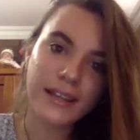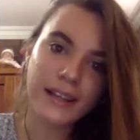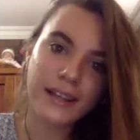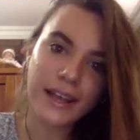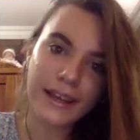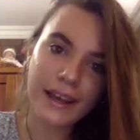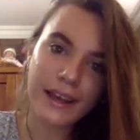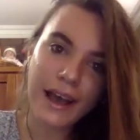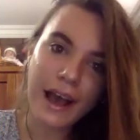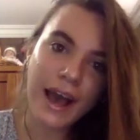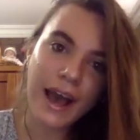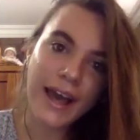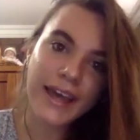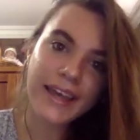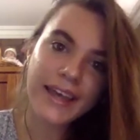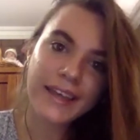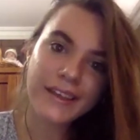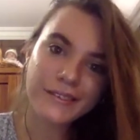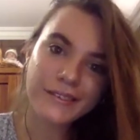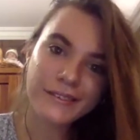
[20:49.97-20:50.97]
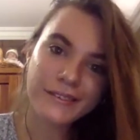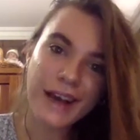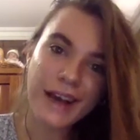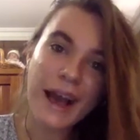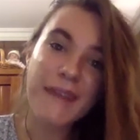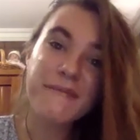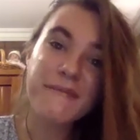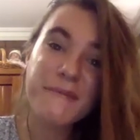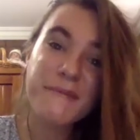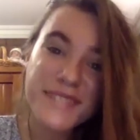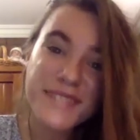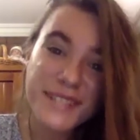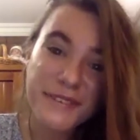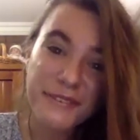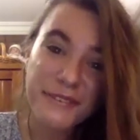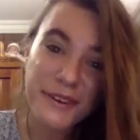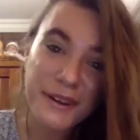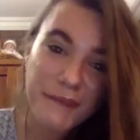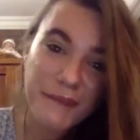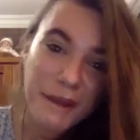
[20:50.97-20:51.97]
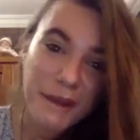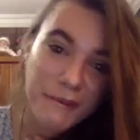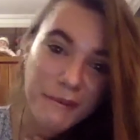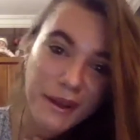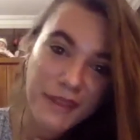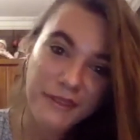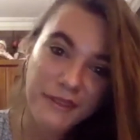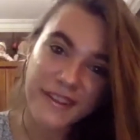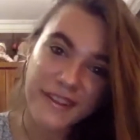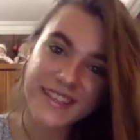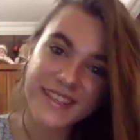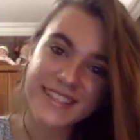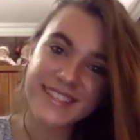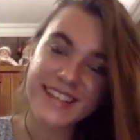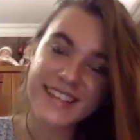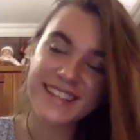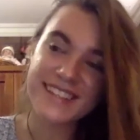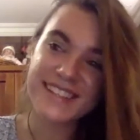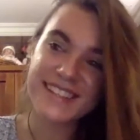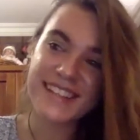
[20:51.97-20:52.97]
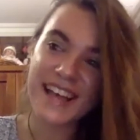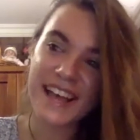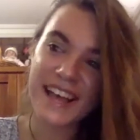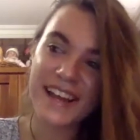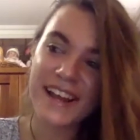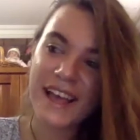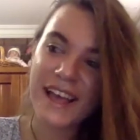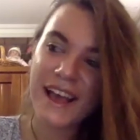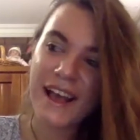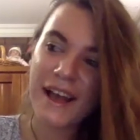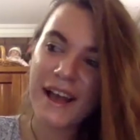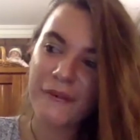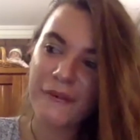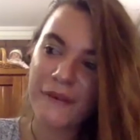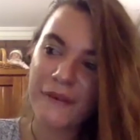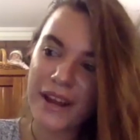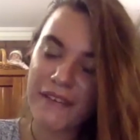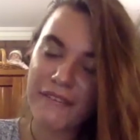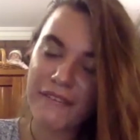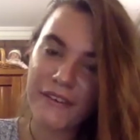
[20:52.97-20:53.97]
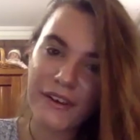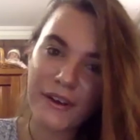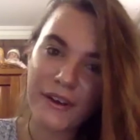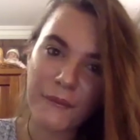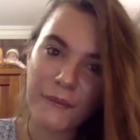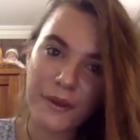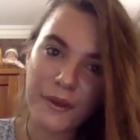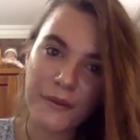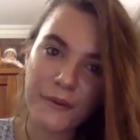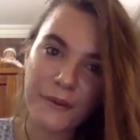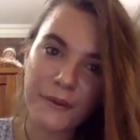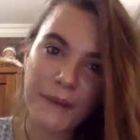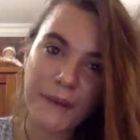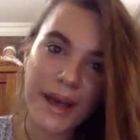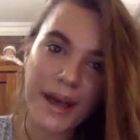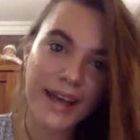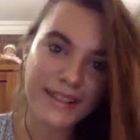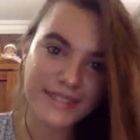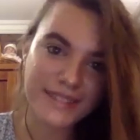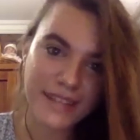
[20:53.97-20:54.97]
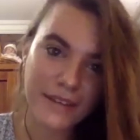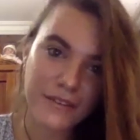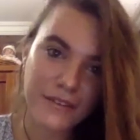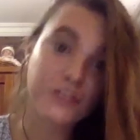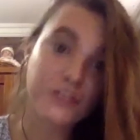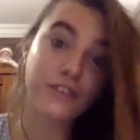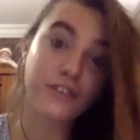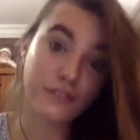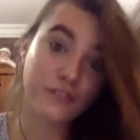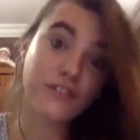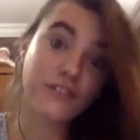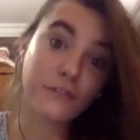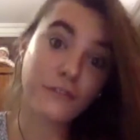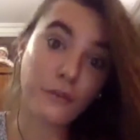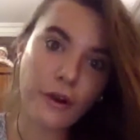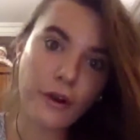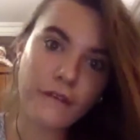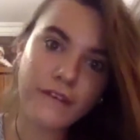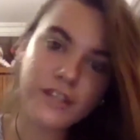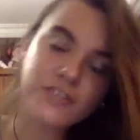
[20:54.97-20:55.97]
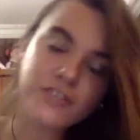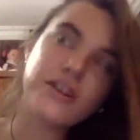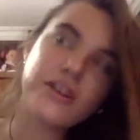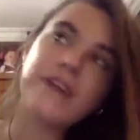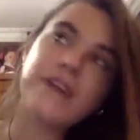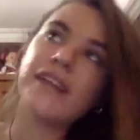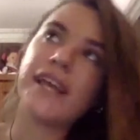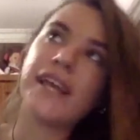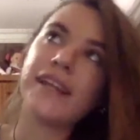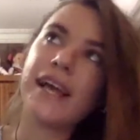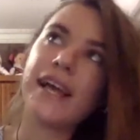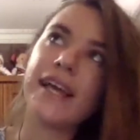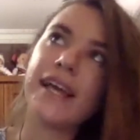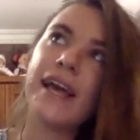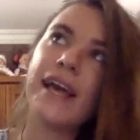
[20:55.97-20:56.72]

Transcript: Like, I'm a bit different in my brother in the sense that whenever we were by ourselves, or just the four of us traveling, like,